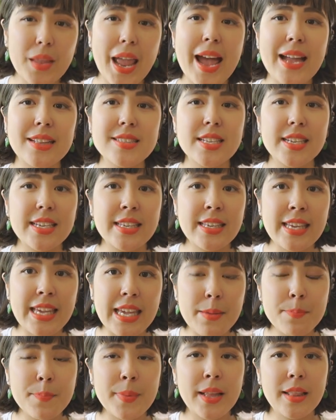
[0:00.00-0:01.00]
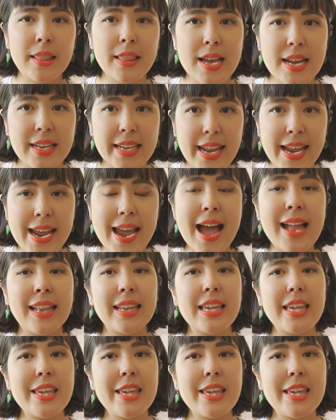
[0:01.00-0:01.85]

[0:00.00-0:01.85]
and keep learning and